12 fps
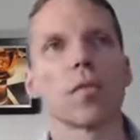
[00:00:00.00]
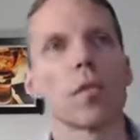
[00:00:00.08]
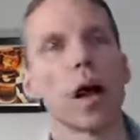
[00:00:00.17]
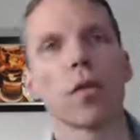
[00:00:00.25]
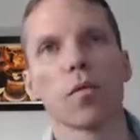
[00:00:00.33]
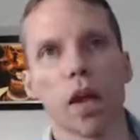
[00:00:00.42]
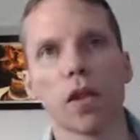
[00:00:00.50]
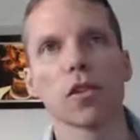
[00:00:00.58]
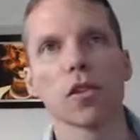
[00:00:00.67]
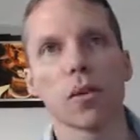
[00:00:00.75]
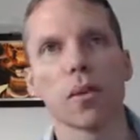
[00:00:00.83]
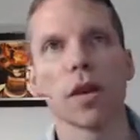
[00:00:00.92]

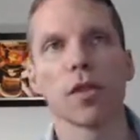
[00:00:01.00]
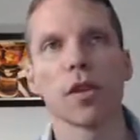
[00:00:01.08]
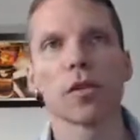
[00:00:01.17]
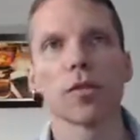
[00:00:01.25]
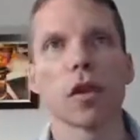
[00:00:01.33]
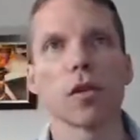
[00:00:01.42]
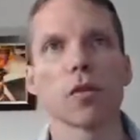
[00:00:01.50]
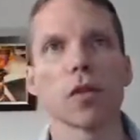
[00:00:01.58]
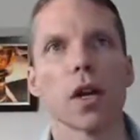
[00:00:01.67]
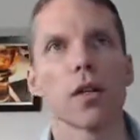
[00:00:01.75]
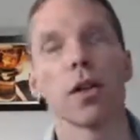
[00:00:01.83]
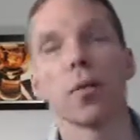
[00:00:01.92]
outrageous about these folks.
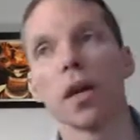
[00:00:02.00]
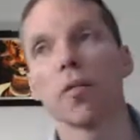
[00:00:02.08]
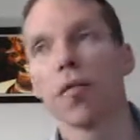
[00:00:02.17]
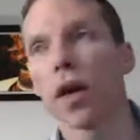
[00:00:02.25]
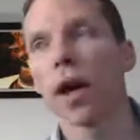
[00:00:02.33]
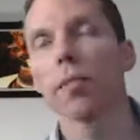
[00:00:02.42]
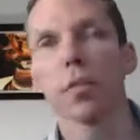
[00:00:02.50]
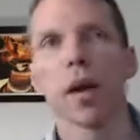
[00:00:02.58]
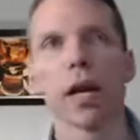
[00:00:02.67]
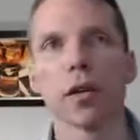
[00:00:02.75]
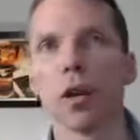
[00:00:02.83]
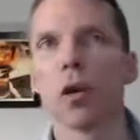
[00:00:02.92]
They're being raped
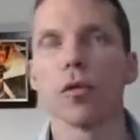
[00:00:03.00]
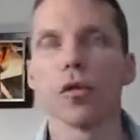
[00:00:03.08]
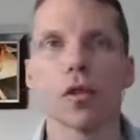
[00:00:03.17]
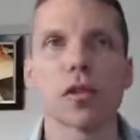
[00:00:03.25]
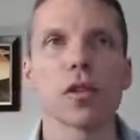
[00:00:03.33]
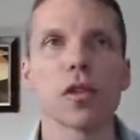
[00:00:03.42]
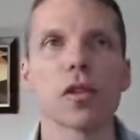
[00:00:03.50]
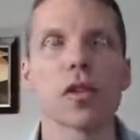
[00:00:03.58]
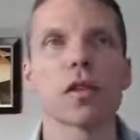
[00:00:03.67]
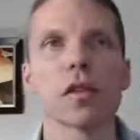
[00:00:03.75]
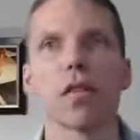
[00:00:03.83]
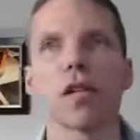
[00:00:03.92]
by ghosts and
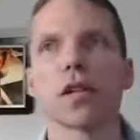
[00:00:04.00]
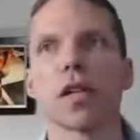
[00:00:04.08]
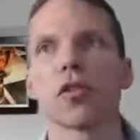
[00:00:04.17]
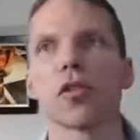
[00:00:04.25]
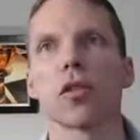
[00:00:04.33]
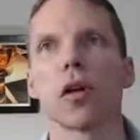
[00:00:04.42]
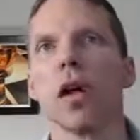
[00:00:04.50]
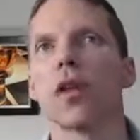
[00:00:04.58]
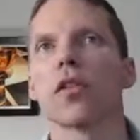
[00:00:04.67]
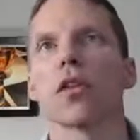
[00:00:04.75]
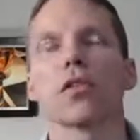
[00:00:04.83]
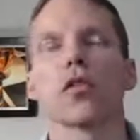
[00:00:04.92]
things of this nature.
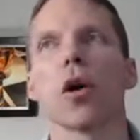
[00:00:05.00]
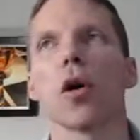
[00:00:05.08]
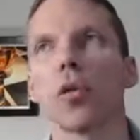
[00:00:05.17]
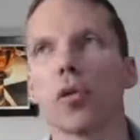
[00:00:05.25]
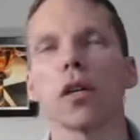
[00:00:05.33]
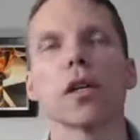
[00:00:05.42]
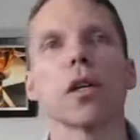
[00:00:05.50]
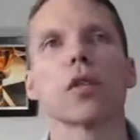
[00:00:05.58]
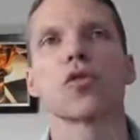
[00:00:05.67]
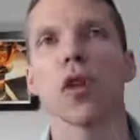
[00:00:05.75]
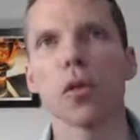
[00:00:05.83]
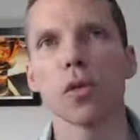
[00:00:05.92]
They're totally
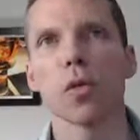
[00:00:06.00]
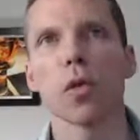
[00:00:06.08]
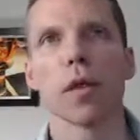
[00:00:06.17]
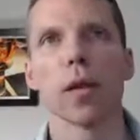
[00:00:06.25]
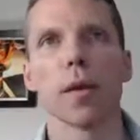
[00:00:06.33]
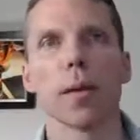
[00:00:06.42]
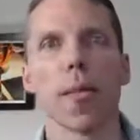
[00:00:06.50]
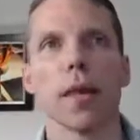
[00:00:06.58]
trustworthy.